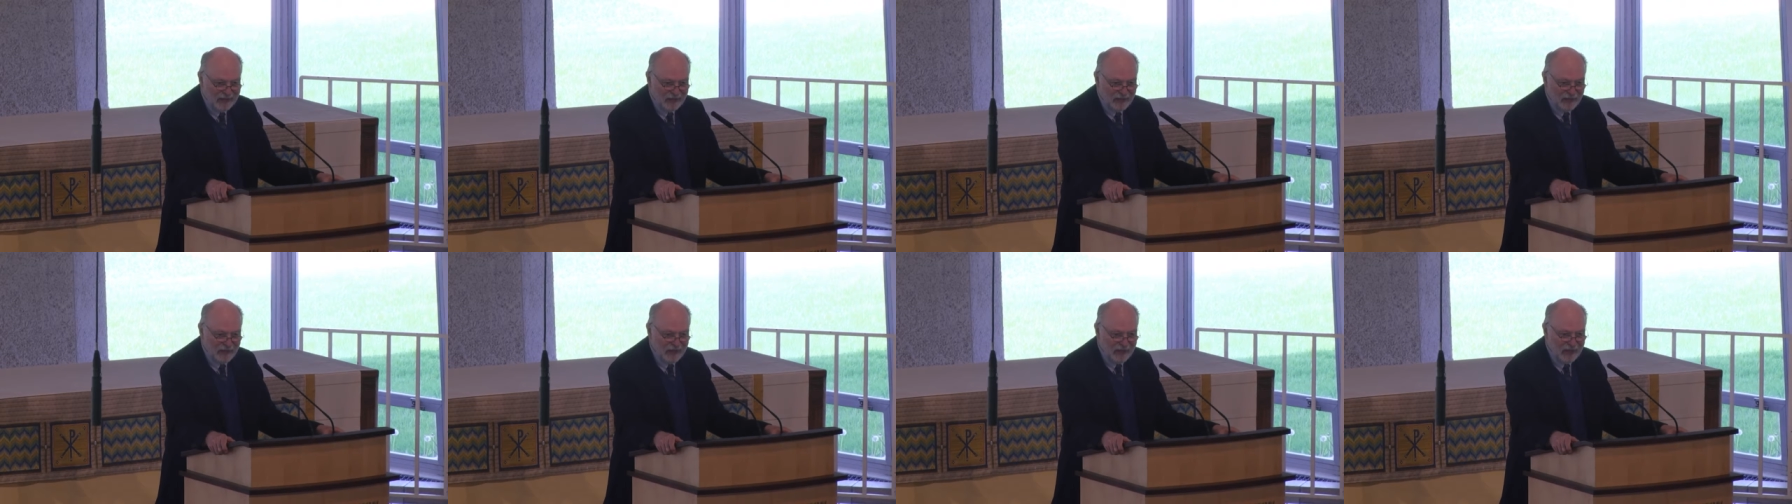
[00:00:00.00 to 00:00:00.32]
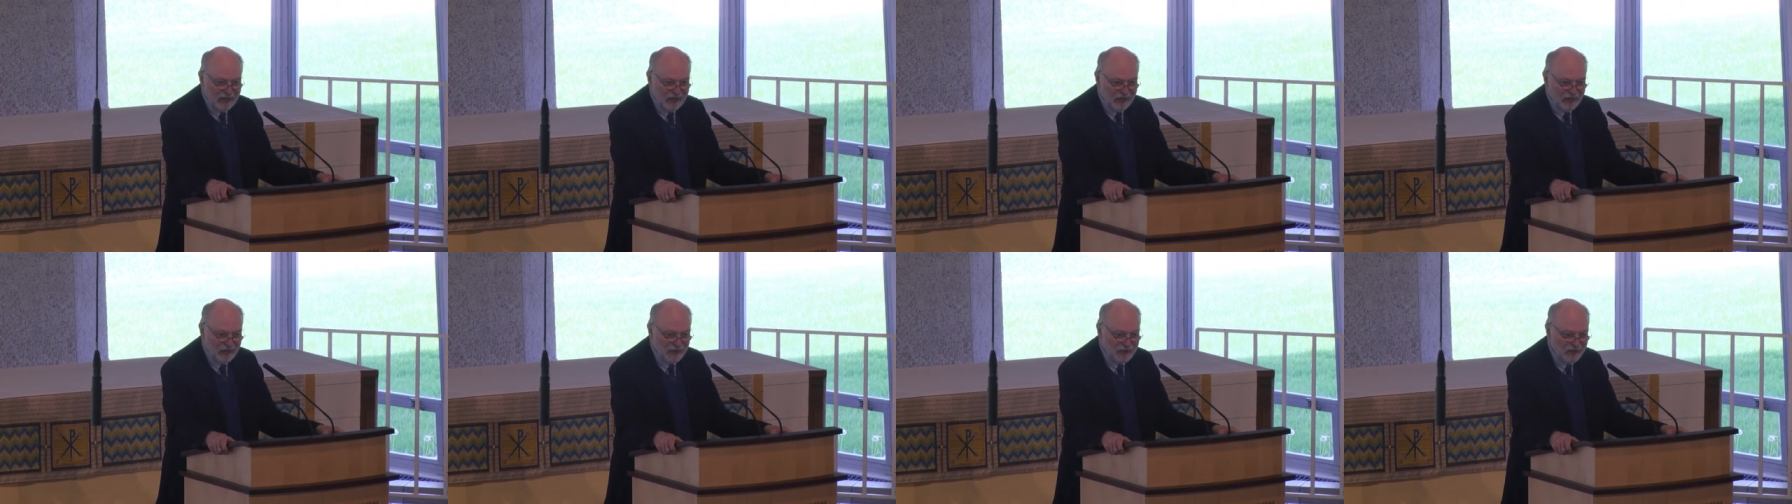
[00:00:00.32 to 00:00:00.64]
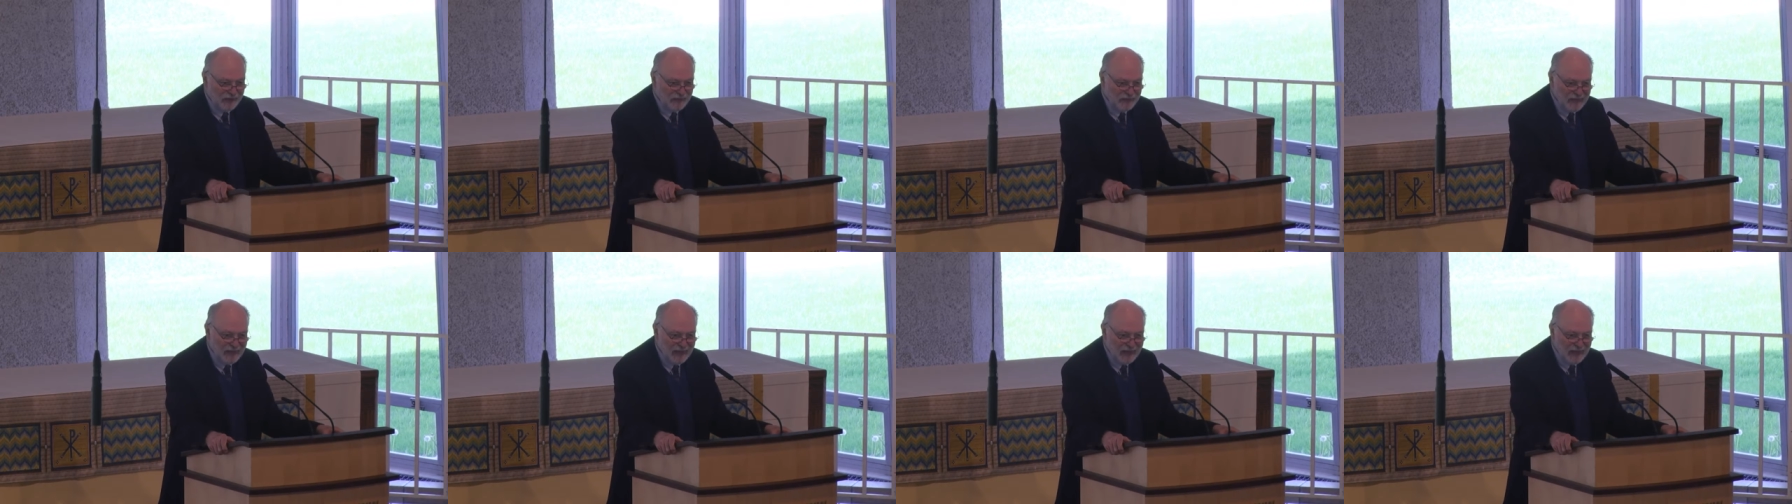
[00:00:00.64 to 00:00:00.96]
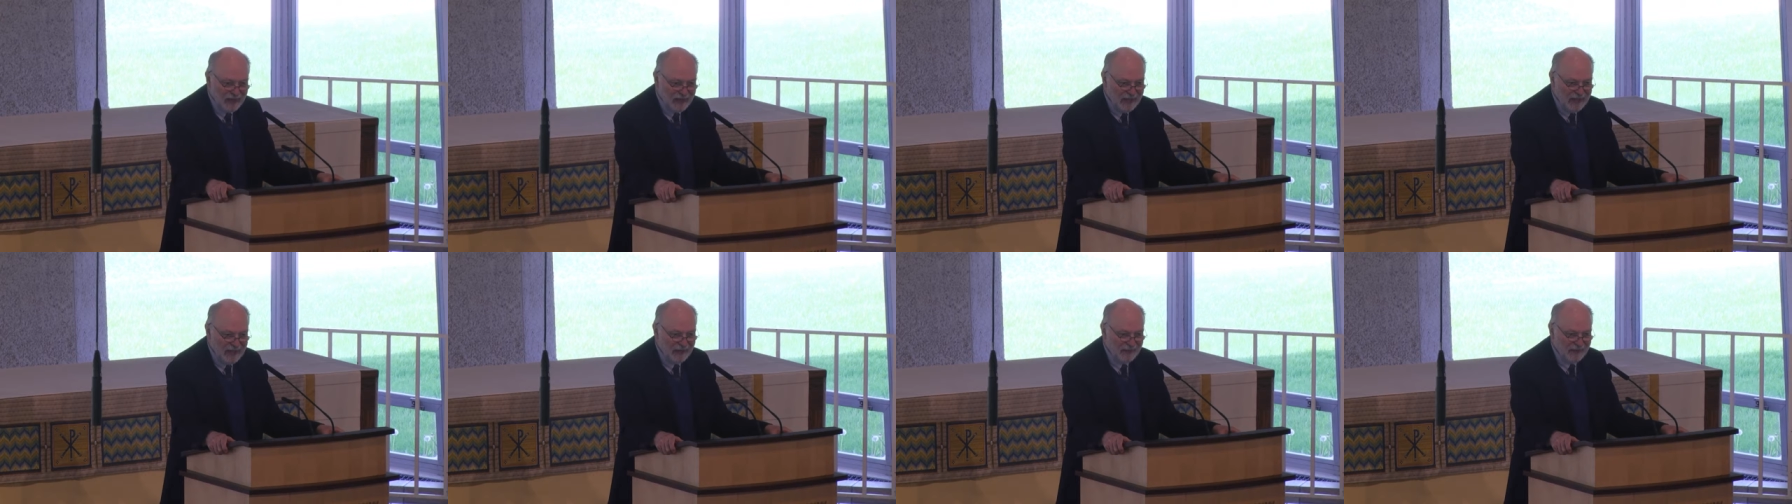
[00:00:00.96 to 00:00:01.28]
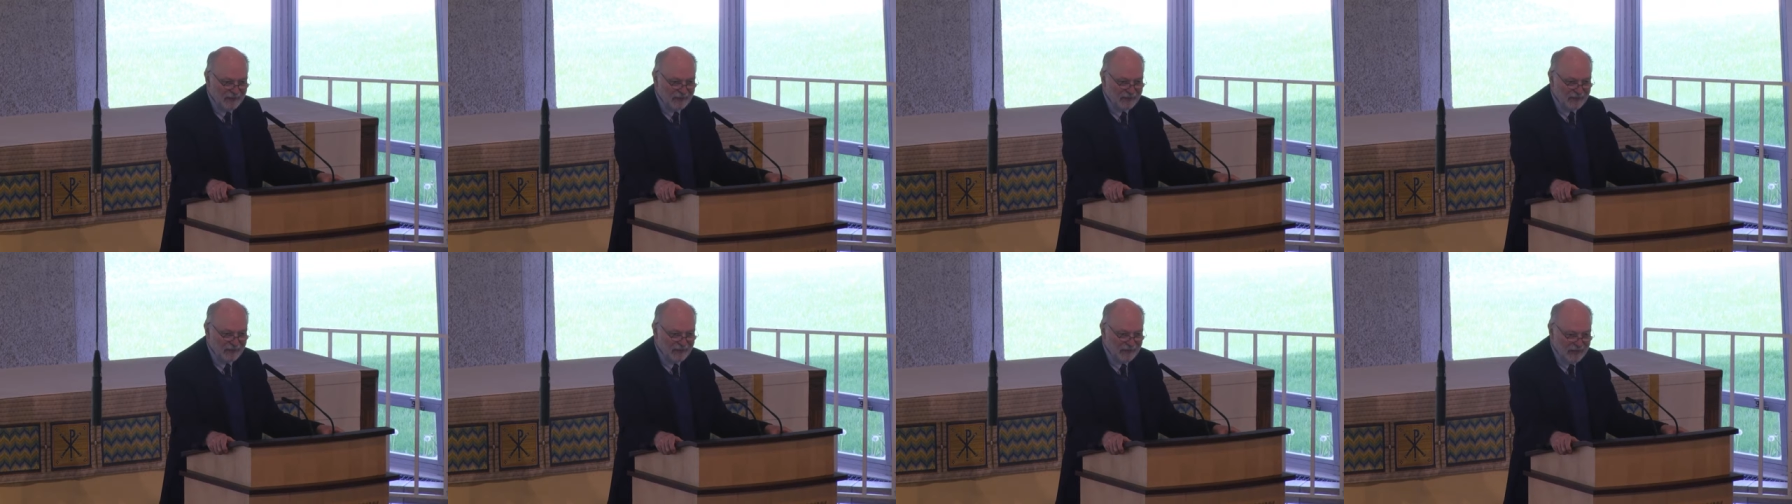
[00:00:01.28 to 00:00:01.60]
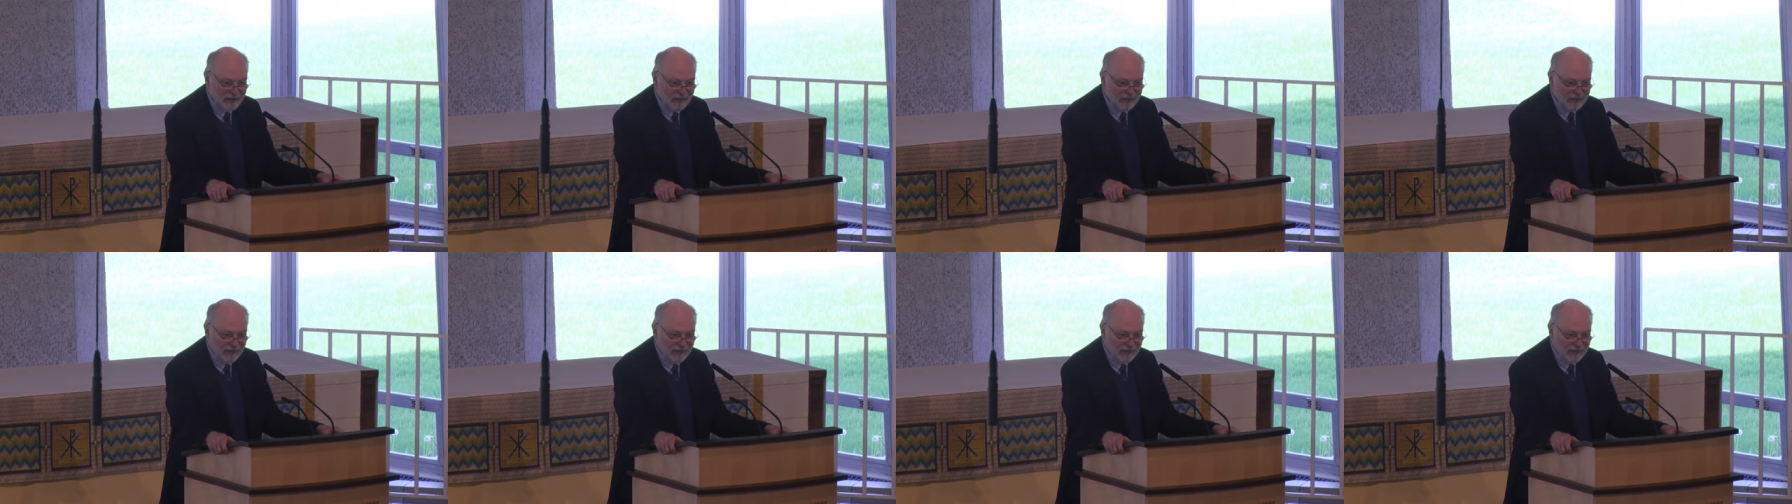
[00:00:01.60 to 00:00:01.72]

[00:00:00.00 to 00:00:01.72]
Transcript: I just can't seem to get enough of